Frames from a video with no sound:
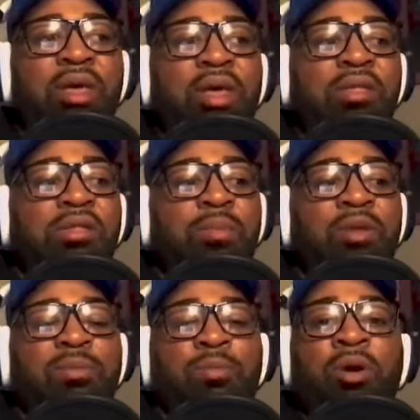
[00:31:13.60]
and so
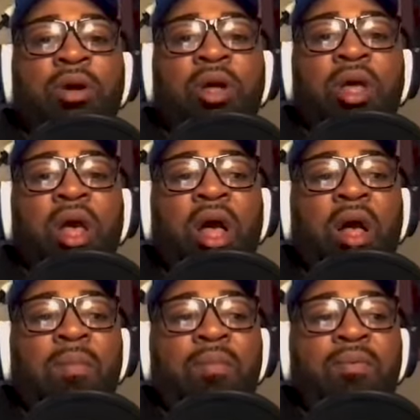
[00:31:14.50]
much more
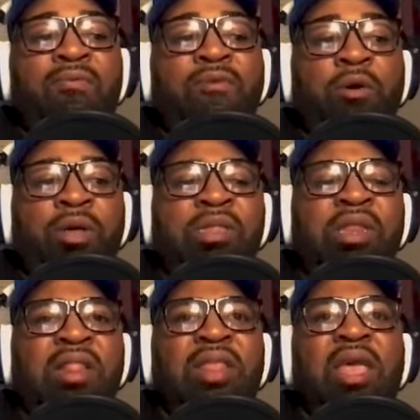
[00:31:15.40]
focus,
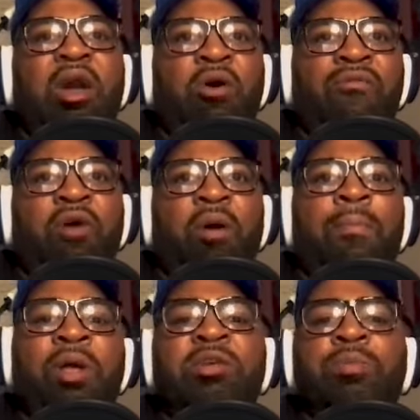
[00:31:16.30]
and I think overall
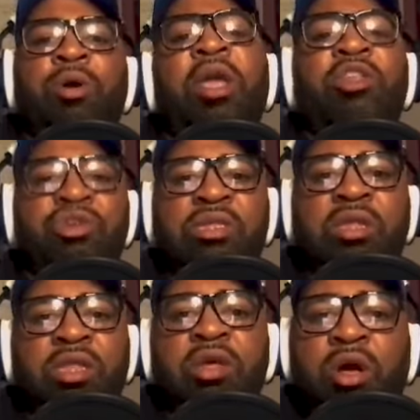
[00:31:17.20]
much more
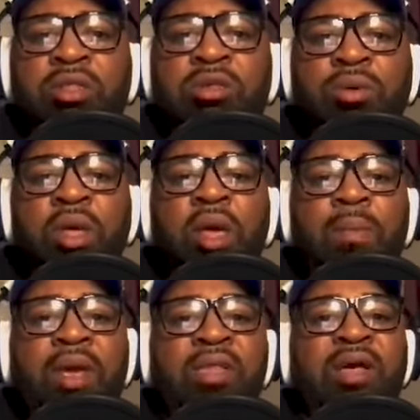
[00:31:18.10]
interesting to talk to
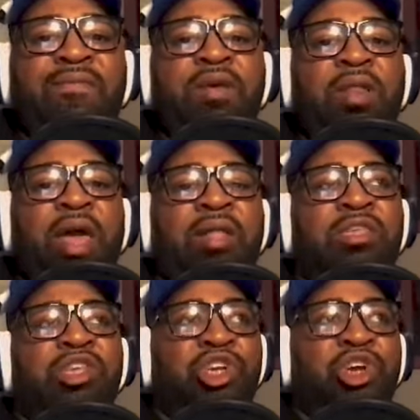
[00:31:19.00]
because I feel like
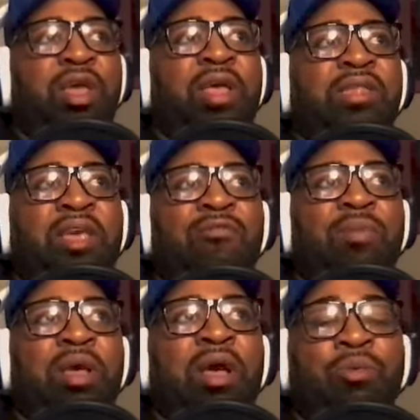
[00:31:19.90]
this journey has given
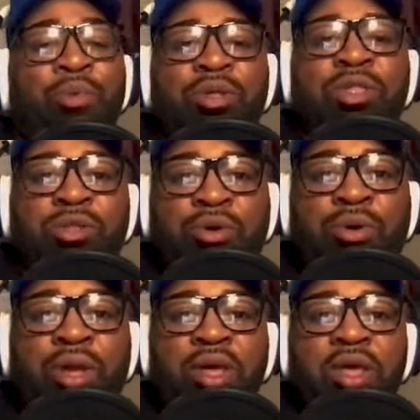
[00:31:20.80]
me a real
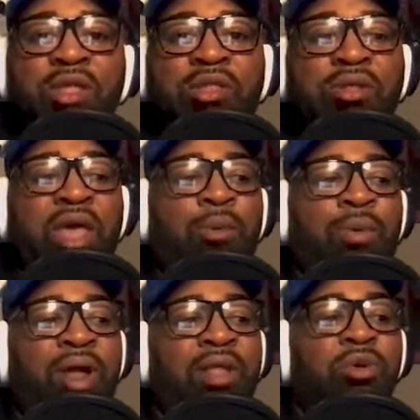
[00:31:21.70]
story so that
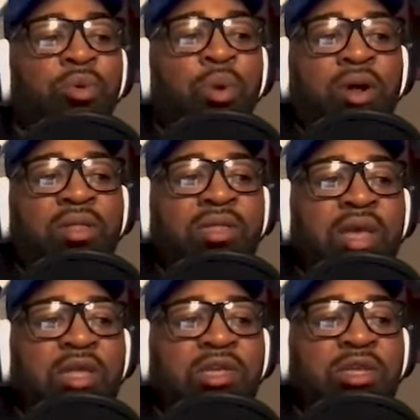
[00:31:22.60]
when I do walk the
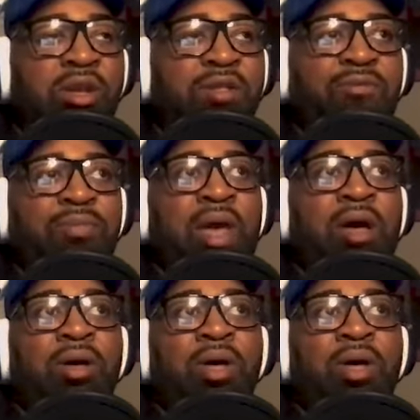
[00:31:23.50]
stage years from now